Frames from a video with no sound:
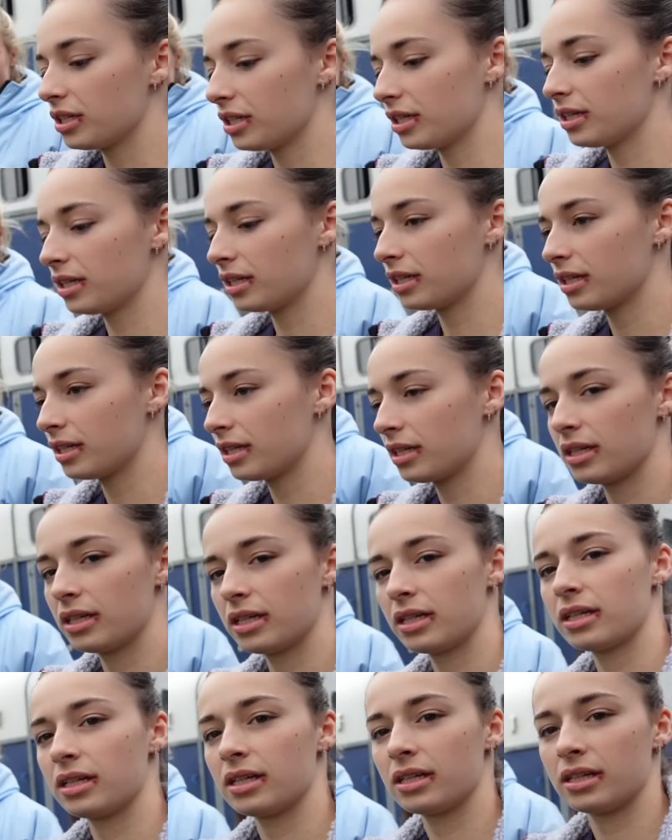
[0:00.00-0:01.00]

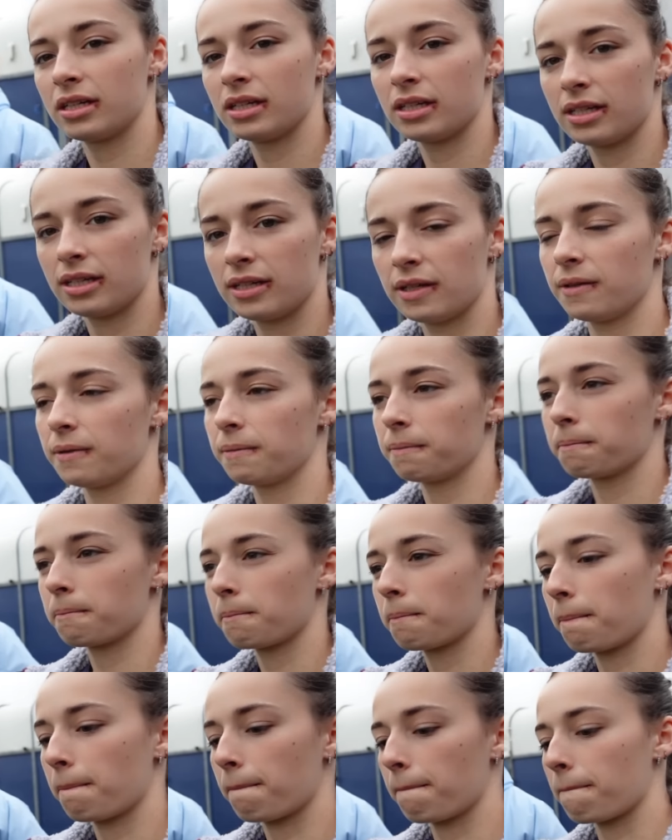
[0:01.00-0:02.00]

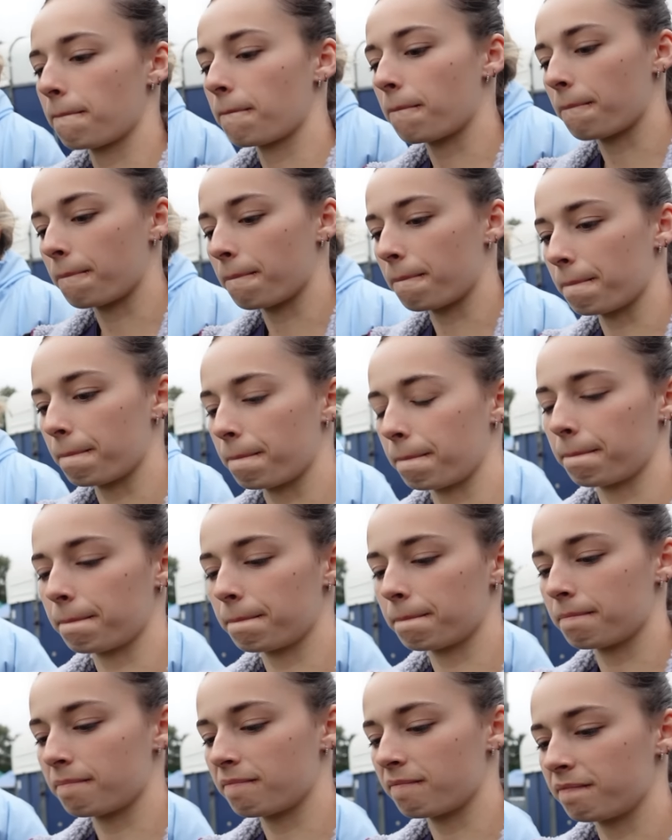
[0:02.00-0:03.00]

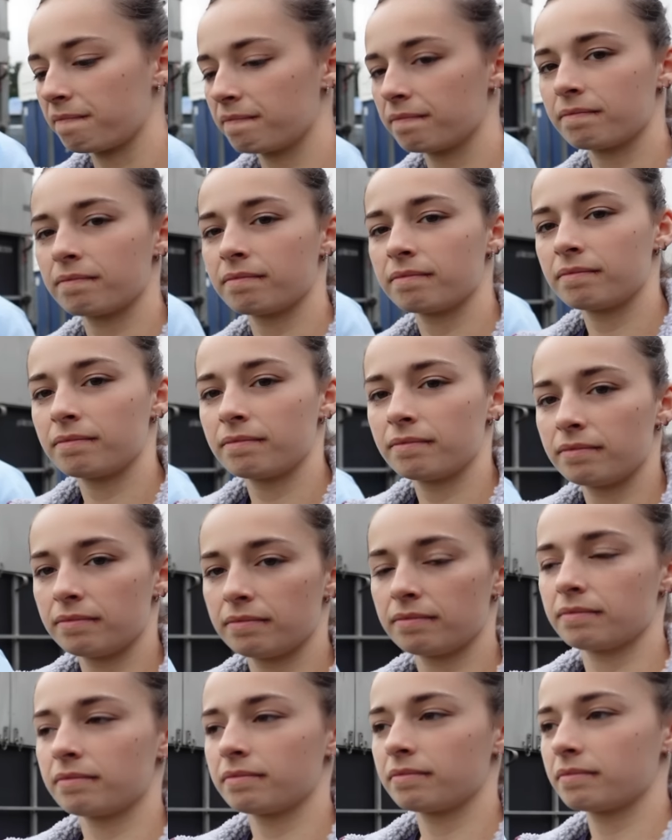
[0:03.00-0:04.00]

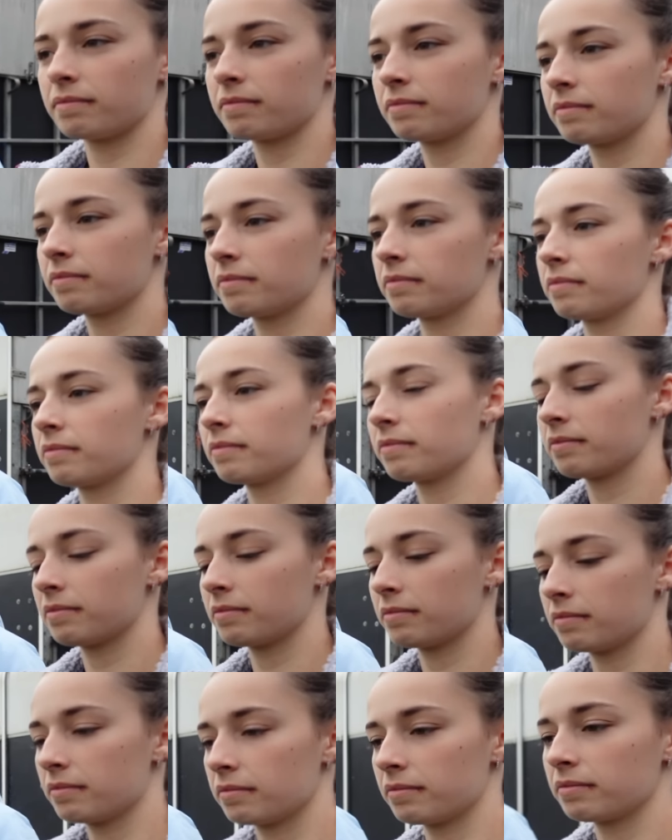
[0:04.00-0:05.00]

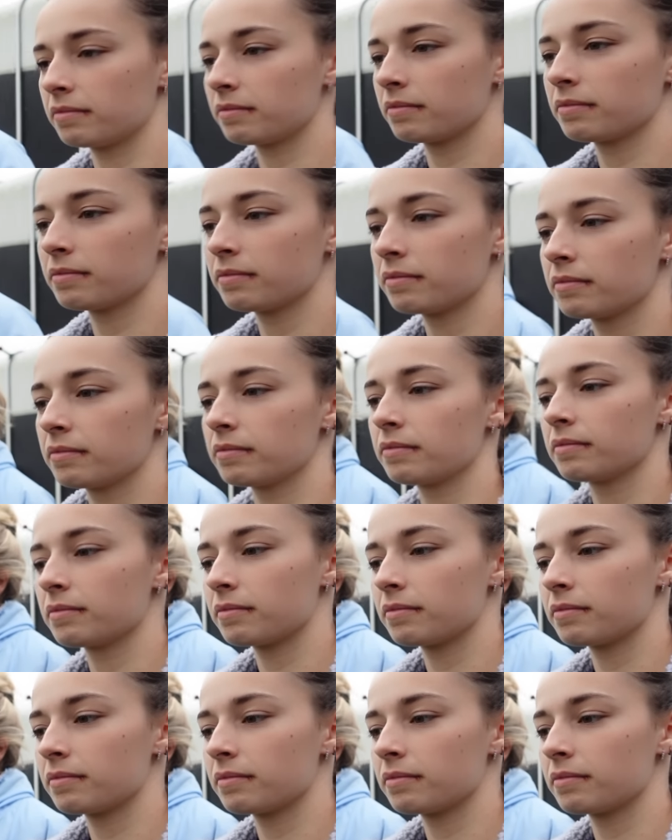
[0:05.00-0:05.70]
No words are spoken by the person on screen.